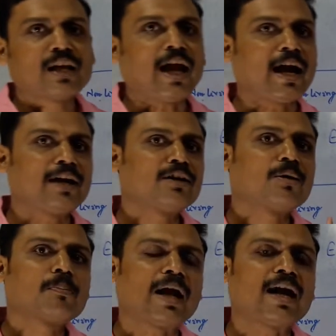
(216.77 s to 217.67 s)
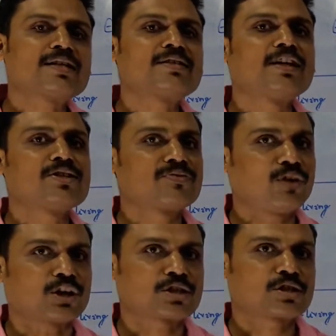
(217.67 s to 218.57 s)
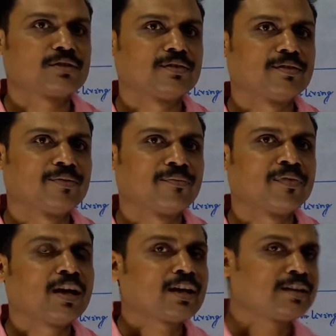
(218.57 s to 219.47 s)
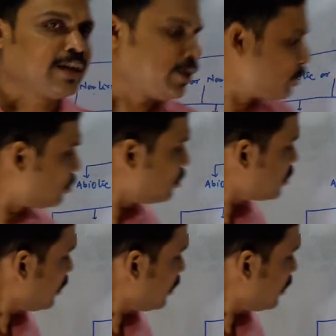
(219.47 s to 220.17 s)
and plants does what? They use